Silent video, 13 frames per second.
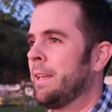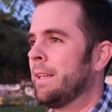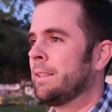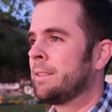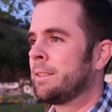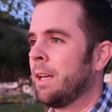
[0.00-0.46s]

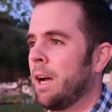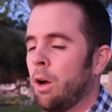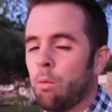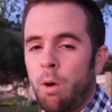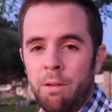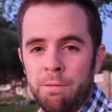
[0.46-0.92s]
It's
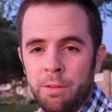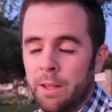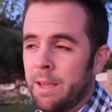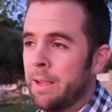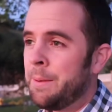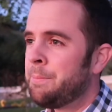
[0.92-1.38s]

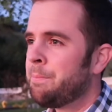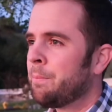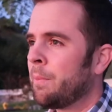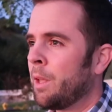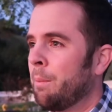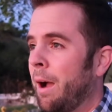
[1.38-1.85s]
roughly
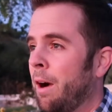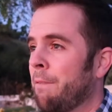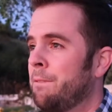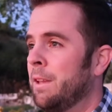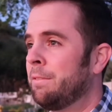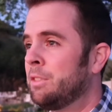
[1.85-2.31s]
about
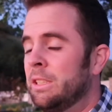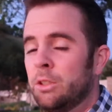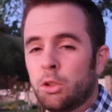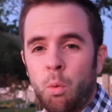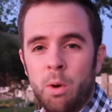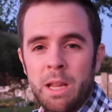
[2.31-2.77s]

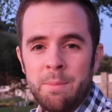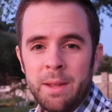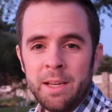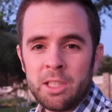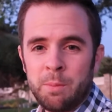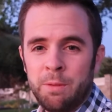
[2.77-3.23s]
15-20
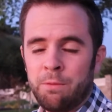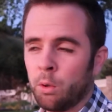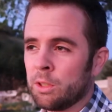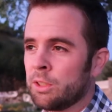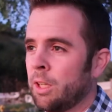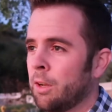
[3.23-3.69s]
minutes
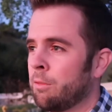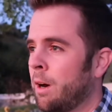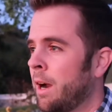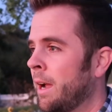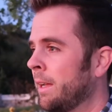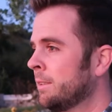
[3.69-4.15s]
before
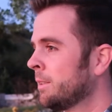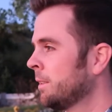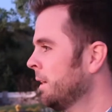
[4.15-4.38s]
sunrise,